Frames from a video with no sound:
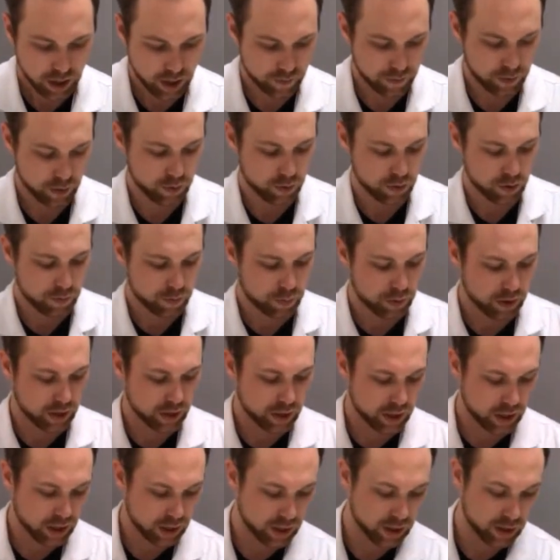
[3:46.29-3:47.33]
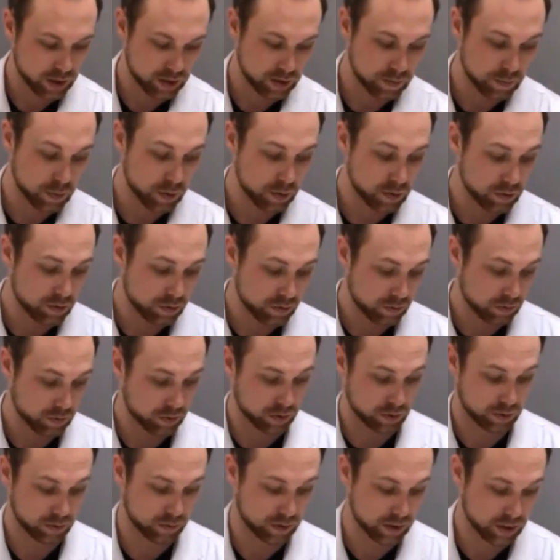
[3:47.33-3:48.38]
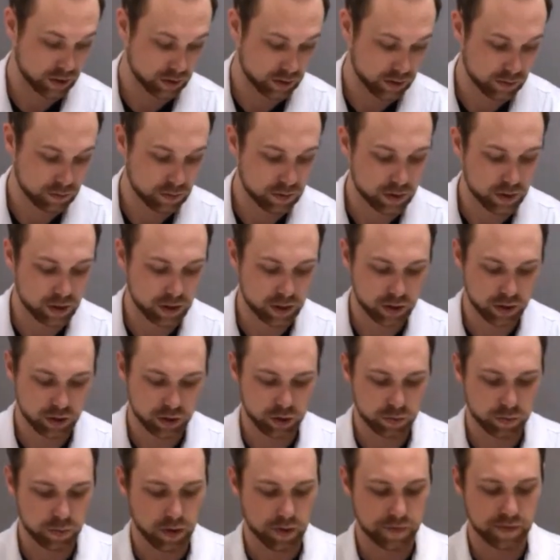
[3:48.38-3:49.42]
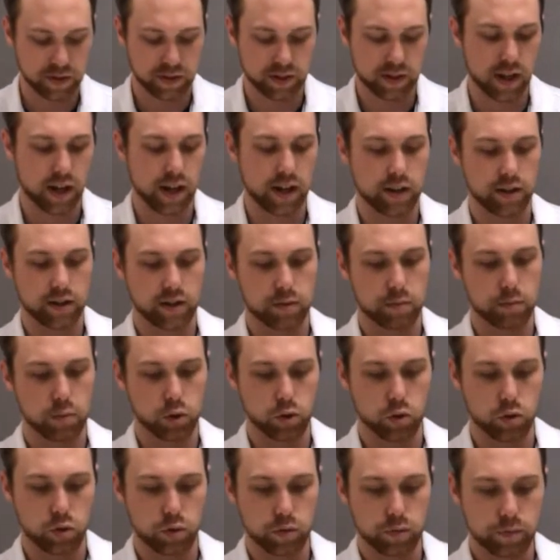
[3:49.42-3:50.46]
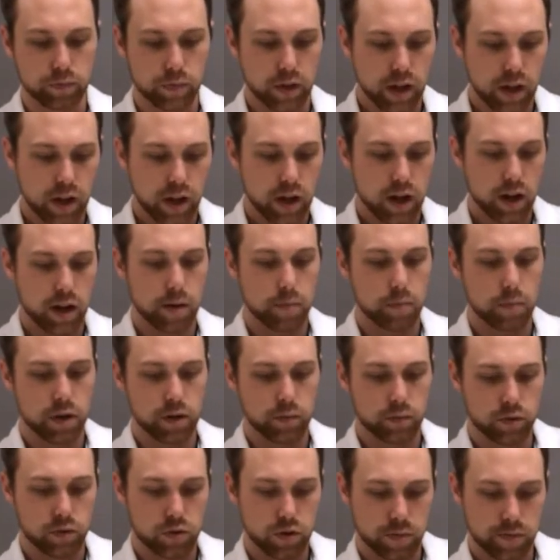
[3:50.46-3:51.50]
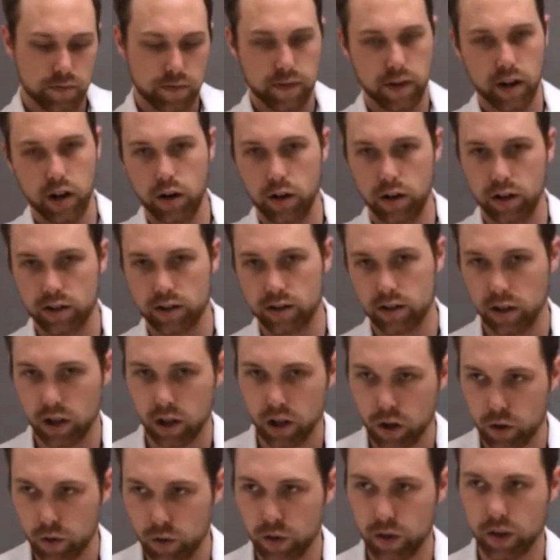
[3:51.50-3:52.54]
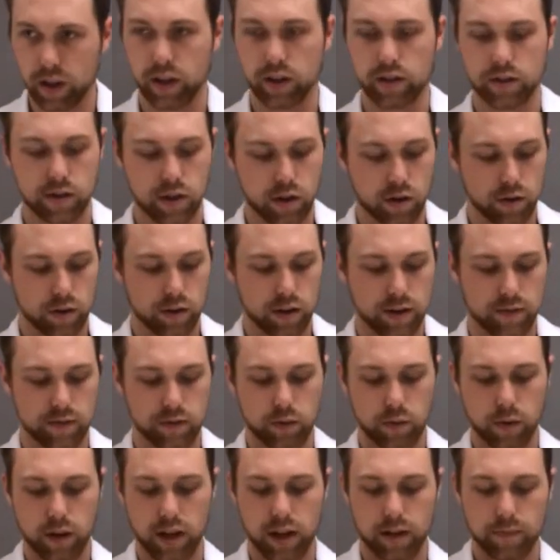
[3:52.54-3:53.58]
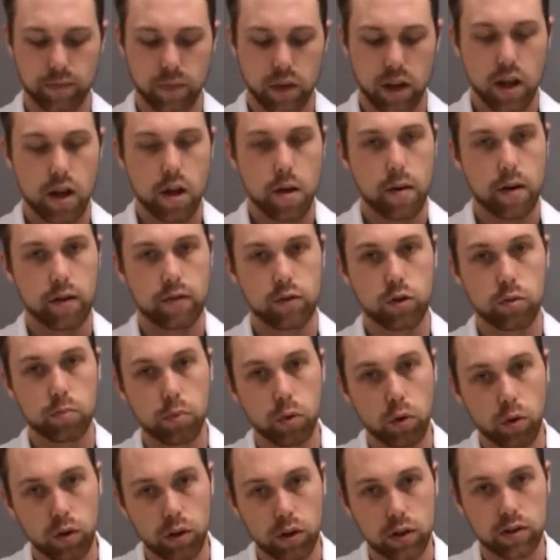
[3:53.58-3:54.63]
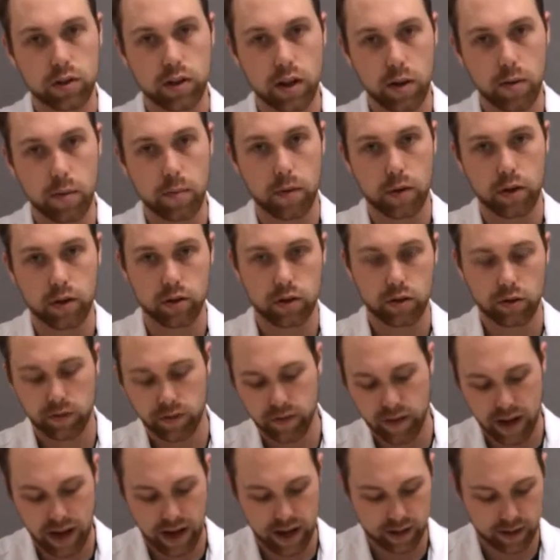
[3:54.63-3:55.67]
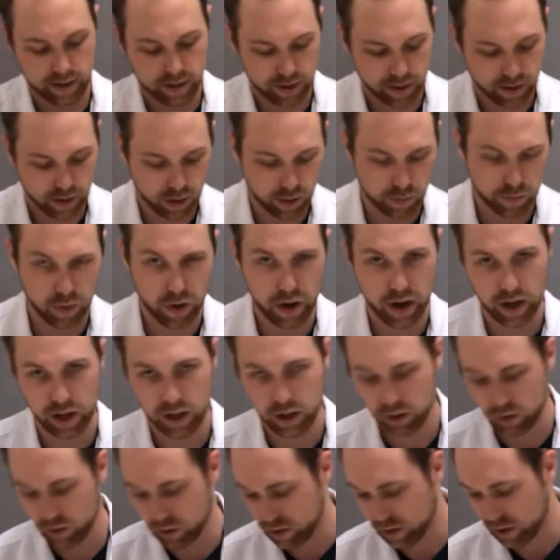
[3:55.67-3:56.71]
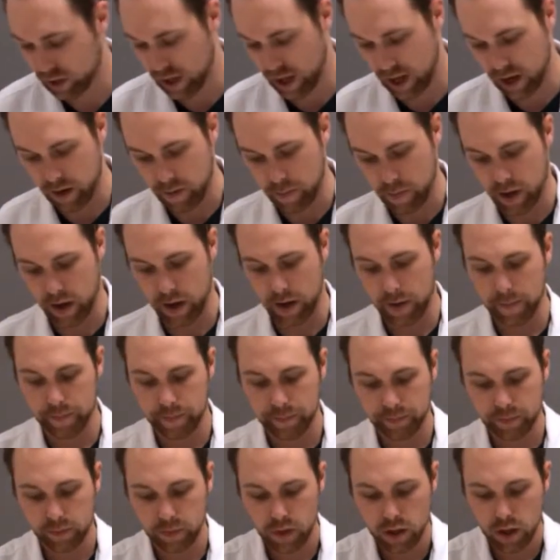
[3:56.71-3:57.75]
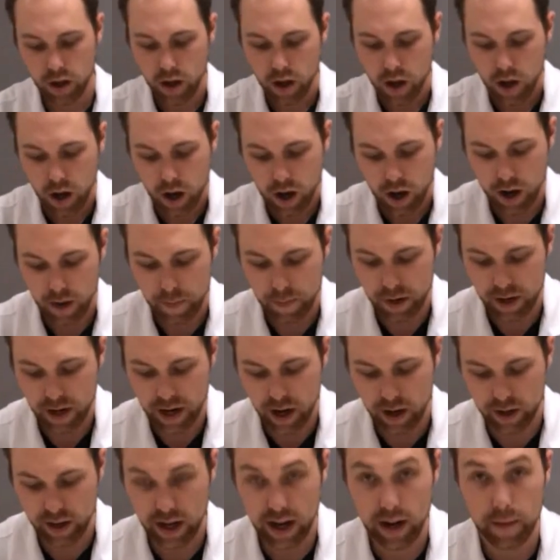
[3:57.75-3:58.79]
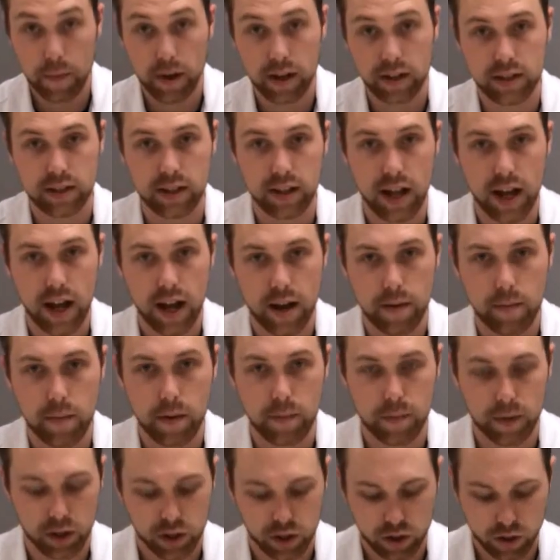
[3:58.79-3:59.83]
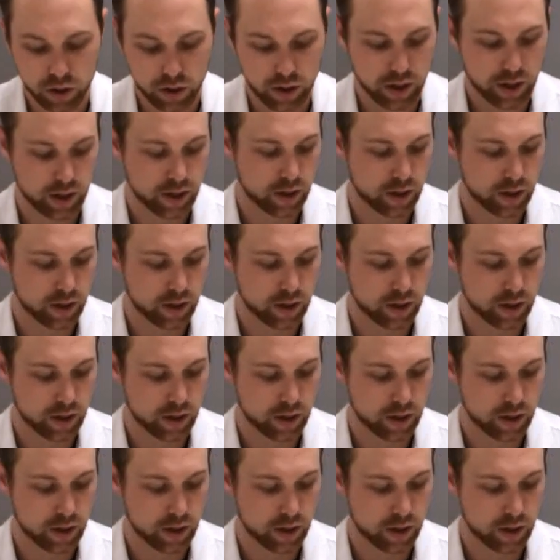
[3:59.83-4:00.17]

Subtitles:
If you were to put it in a spoon, oh well, it would start to drip off the side of the spoon, but it would drip very slowly, so you'd have to wait. If you pull your slime apart too fast, it'll break, and you'll see that in a minute. But now that I have my slime mixture